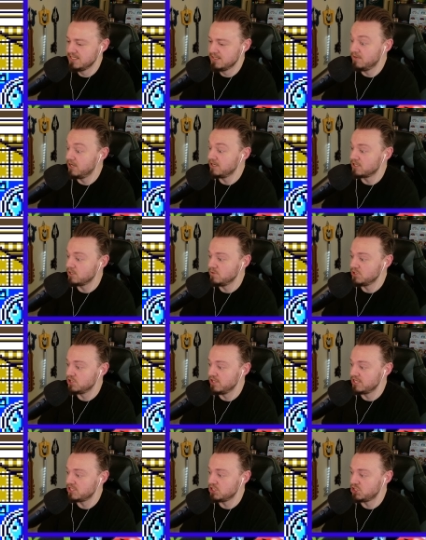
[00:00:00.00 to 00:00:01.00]
Monica, would you
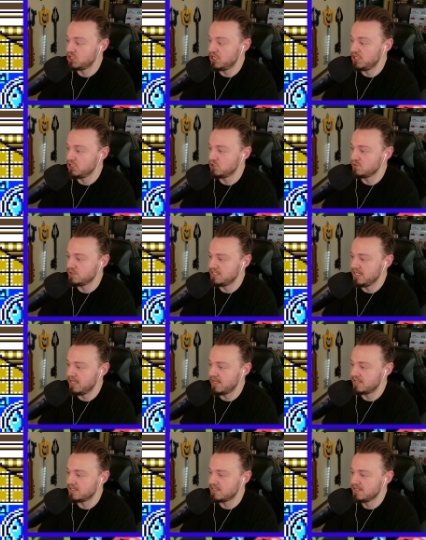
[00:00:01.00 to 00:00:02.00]
like to change your
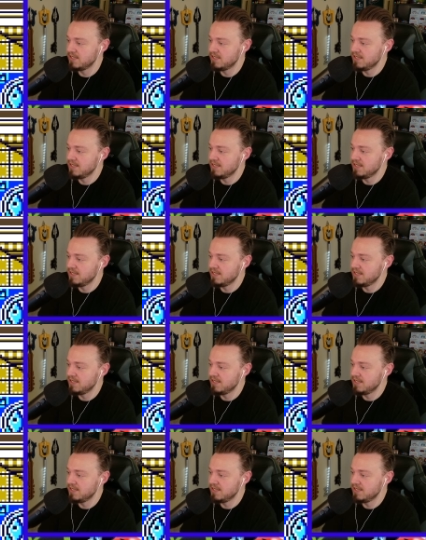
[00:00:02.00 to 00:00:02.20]
deck?